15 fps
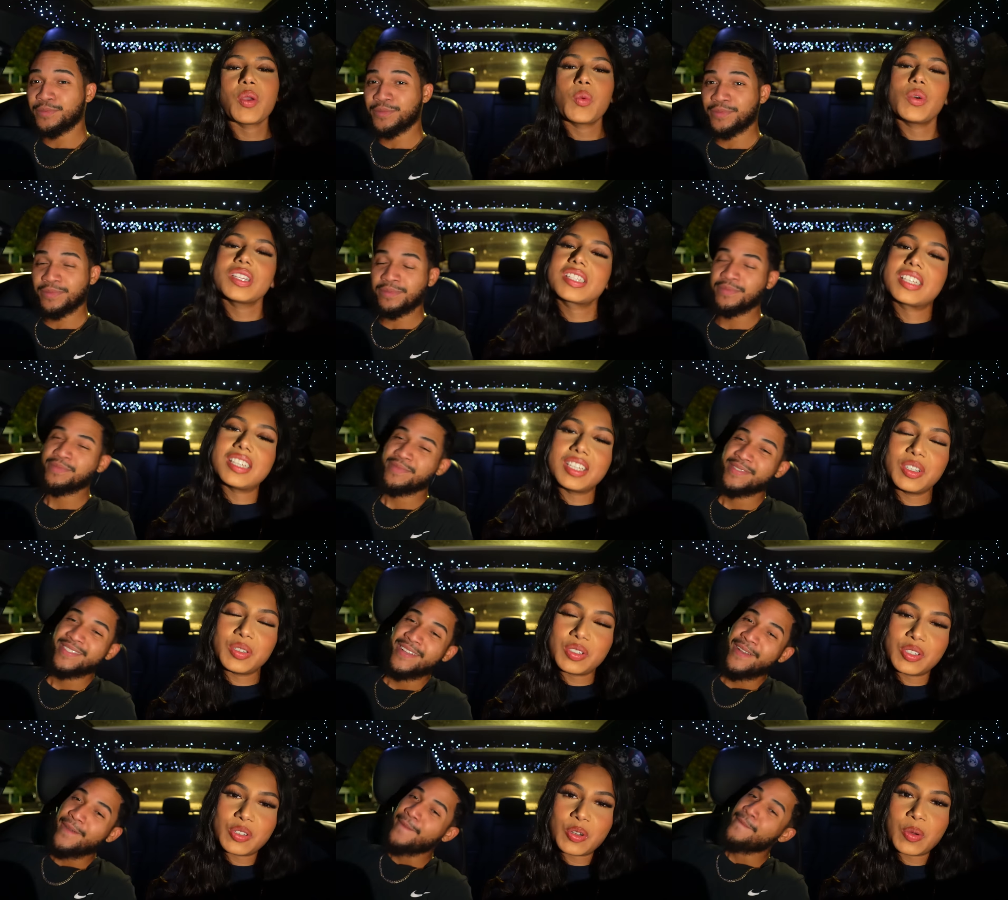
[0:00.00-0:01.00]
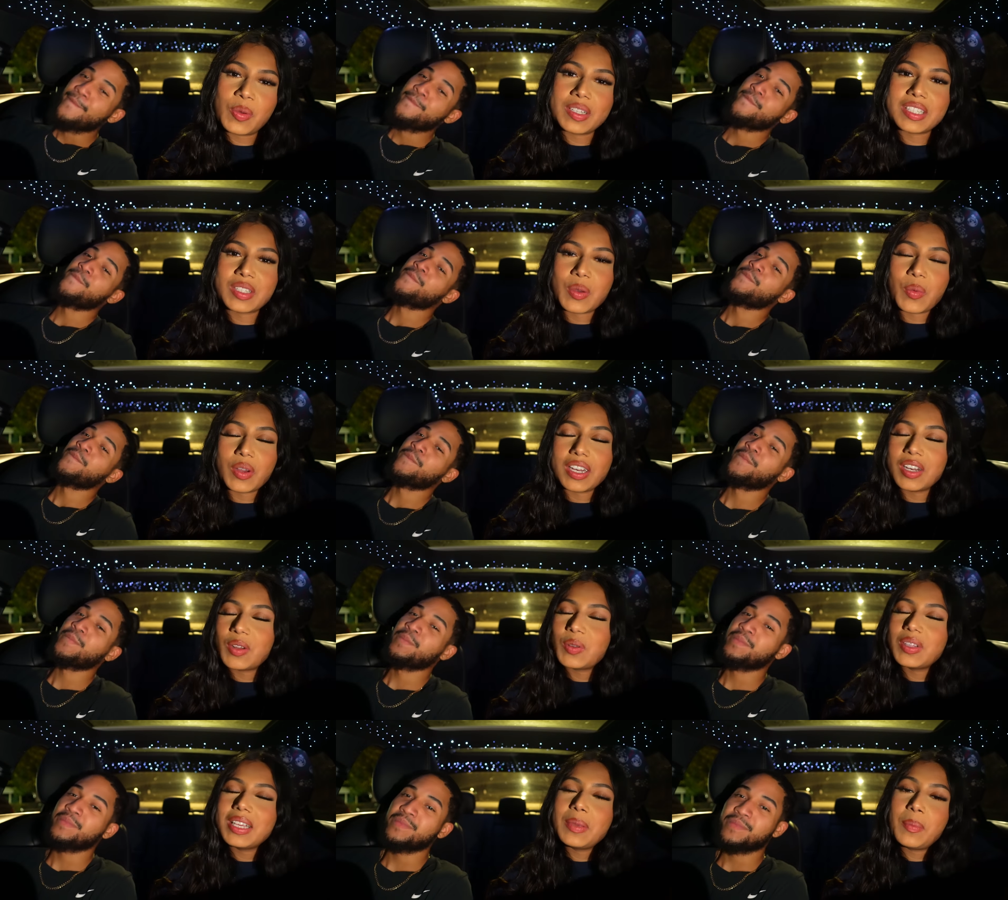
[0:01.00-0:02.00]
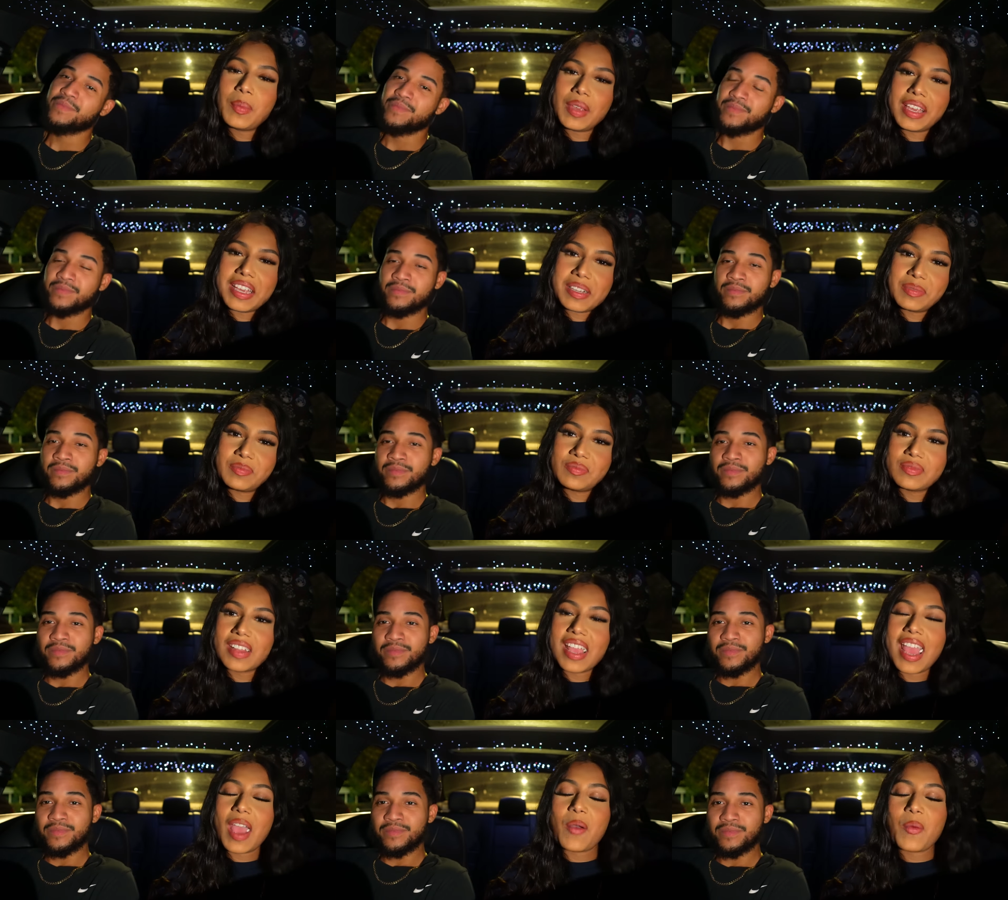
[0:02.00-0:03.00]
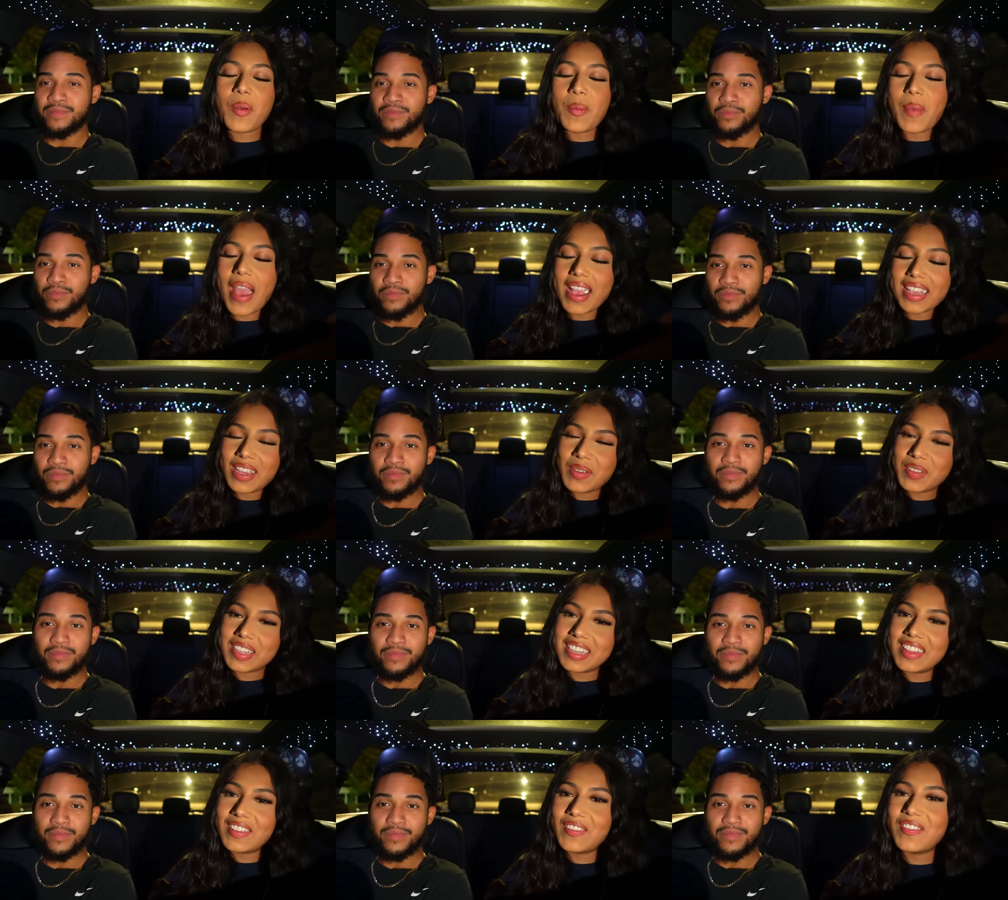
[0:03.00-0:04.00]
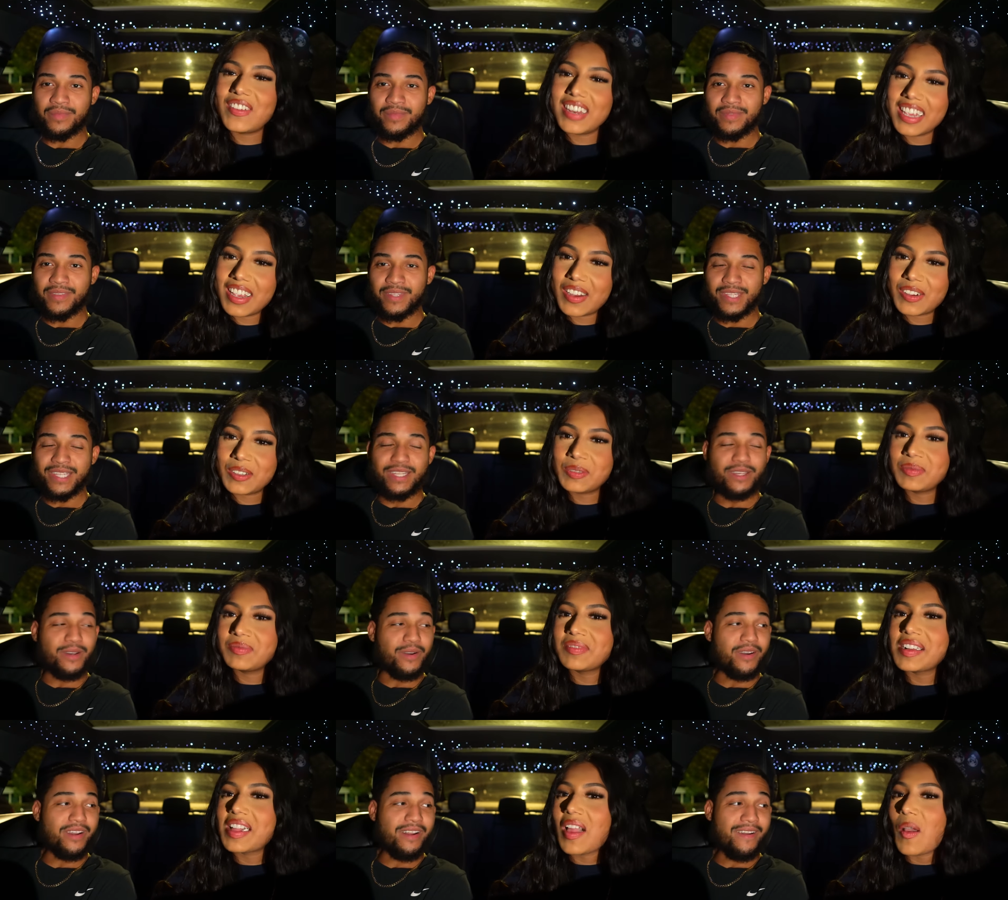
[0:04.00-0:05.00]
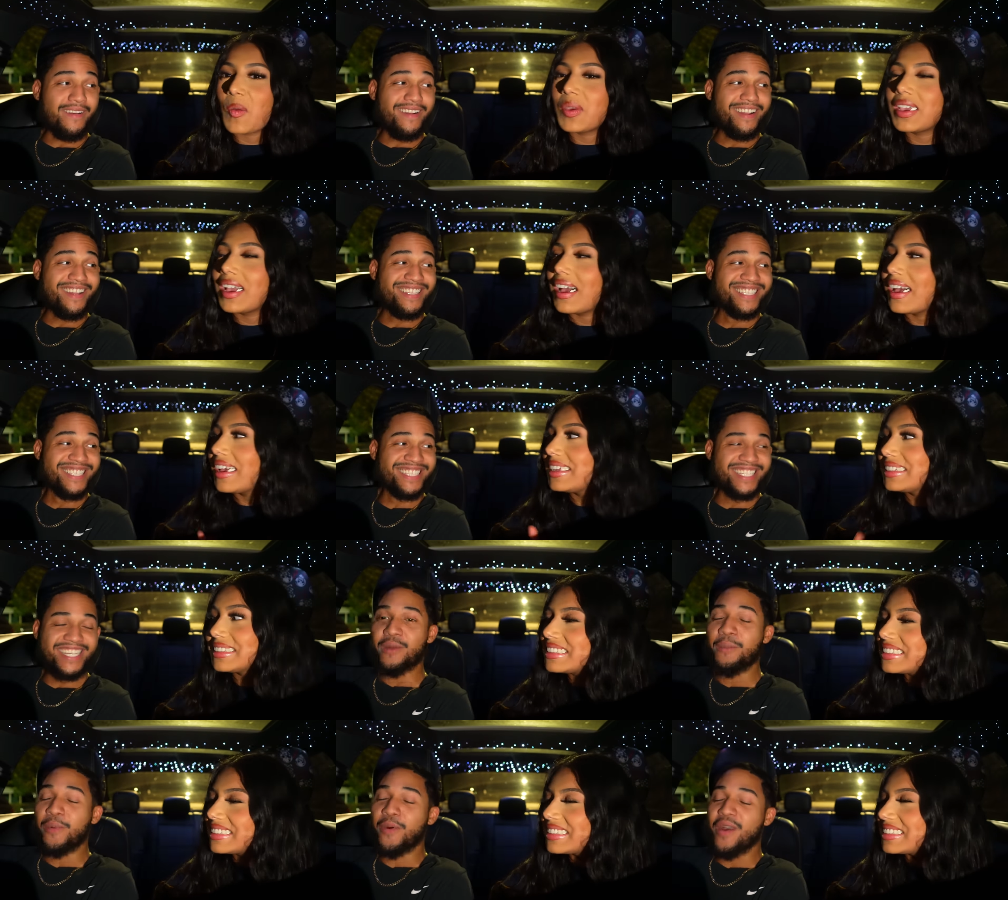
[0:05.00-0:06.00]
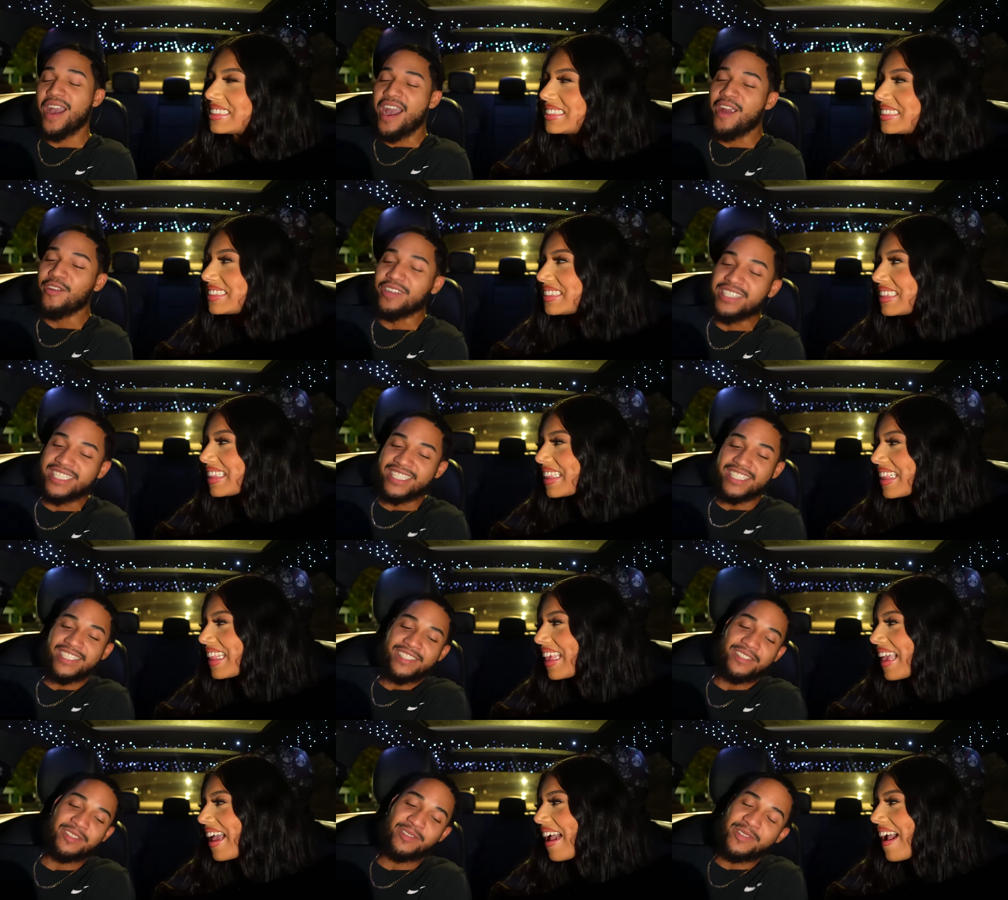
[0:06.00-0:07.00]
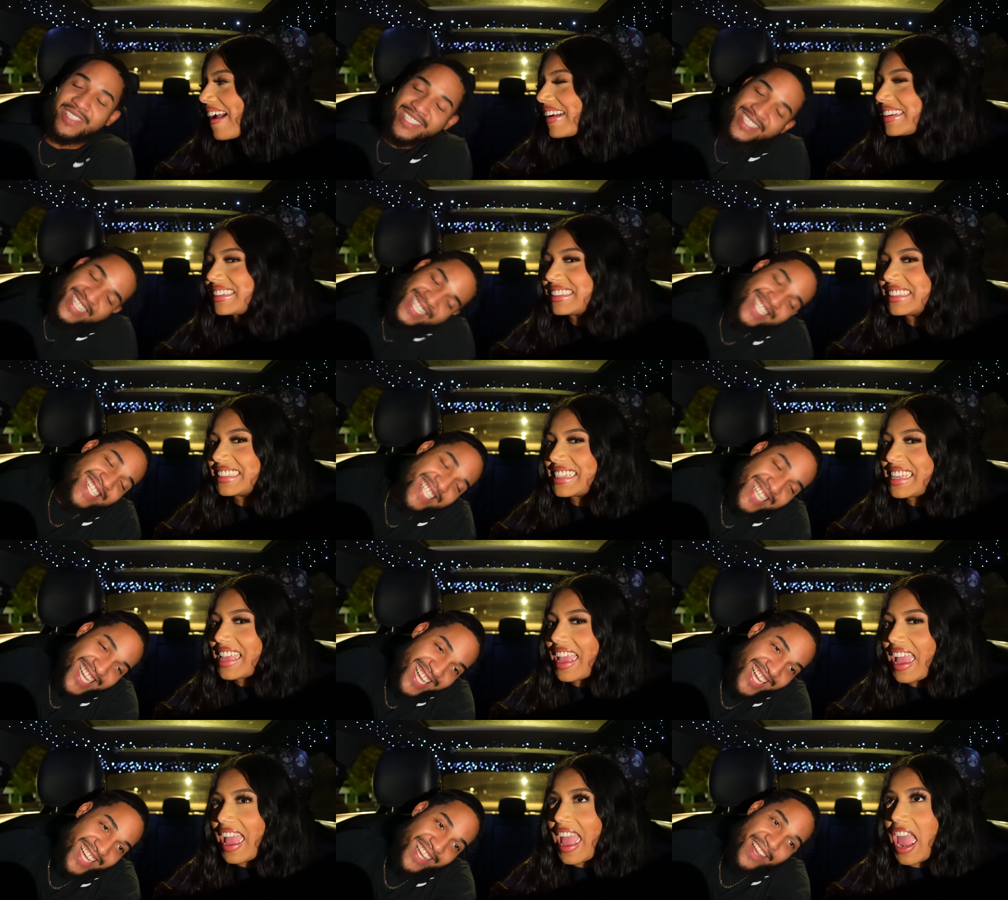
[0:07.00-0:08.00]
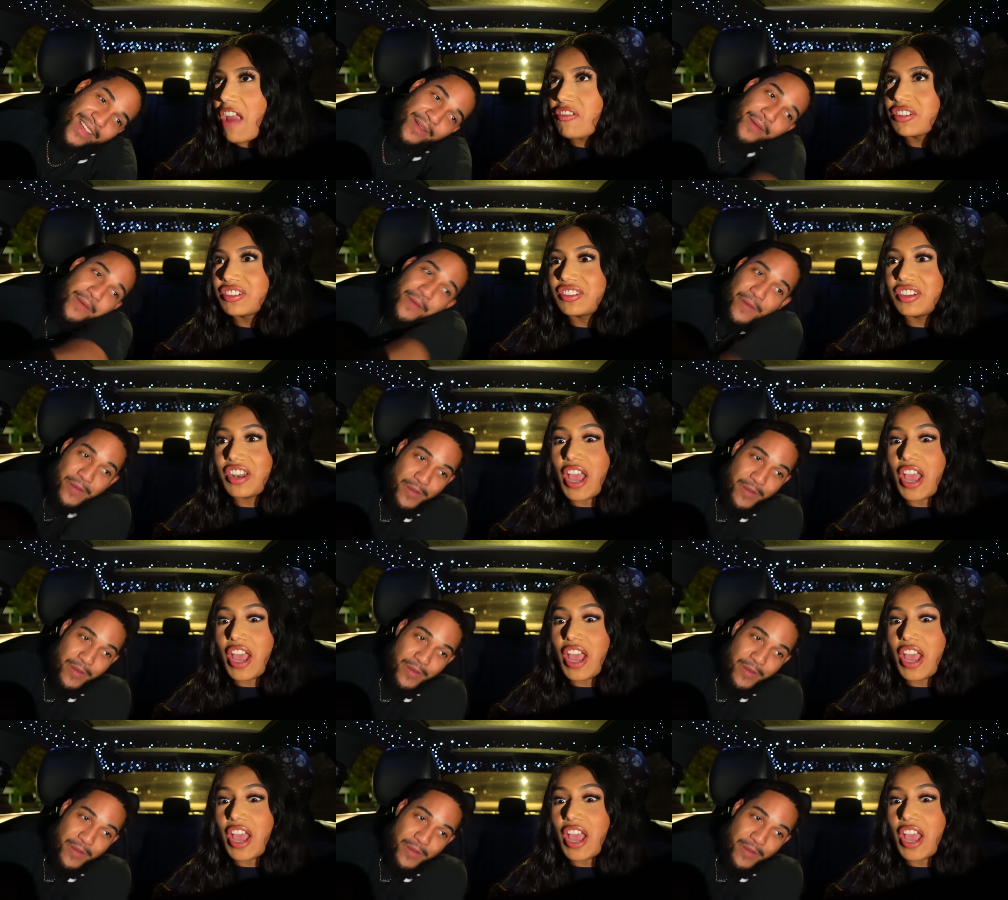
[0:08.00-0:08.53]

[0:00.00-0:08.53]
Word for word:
Speaker 1: What's good YouTube? It's the one and only me and we're back here with another video. We got
Speaker 2: your boy Erickson, you know I'm saying like Erickson